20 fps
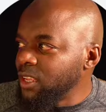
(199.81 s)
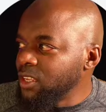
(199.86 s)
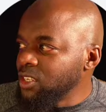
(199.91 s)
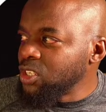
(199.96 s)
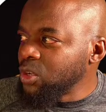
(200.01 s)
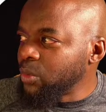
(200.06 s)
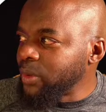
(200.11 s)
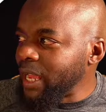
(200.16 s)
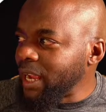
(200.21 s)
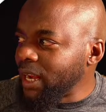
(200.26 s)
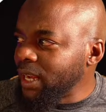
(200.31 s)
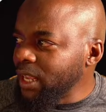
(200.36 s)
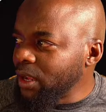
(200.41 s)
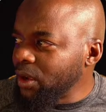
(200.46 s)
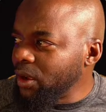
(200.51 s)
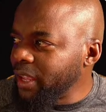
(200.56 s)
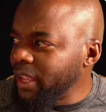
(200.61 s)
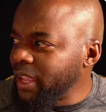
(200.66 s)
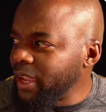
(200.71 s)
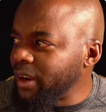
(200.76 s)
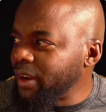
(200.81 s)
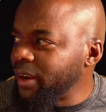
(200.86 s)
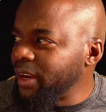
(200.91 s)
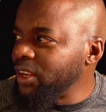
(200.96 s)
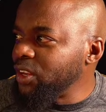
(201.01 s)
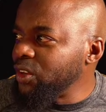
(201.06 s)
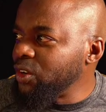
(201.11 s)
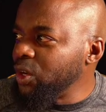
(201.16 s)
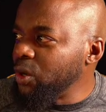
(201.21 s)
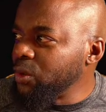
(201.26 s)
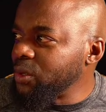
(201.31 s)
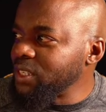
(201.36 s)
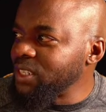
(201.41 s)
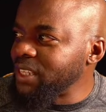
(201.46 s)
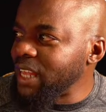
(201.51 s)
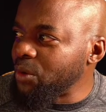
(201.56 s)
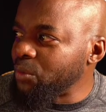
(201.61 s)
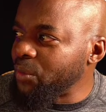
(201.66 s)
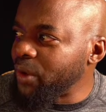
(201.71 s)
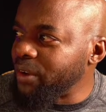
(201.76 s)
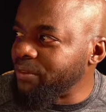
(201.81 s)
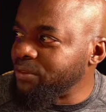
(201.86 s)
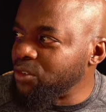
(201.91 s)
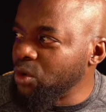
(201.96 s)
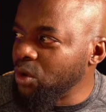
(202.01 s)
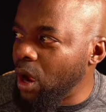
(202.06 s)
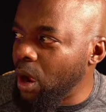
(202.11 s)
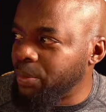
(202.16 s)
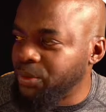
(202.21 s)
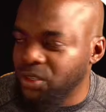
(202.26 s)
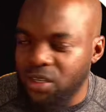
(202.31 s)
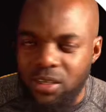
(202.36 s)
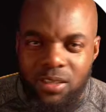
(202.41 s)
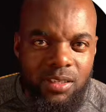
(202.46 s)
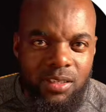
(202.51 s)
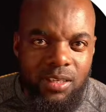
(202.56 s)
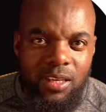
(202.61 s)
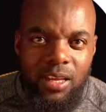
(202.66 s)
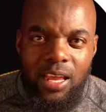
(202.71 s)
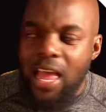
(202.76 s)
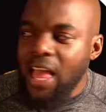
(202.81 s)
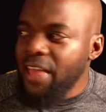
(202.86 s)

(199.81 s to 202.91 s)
So when I click here, you notice that we have two options.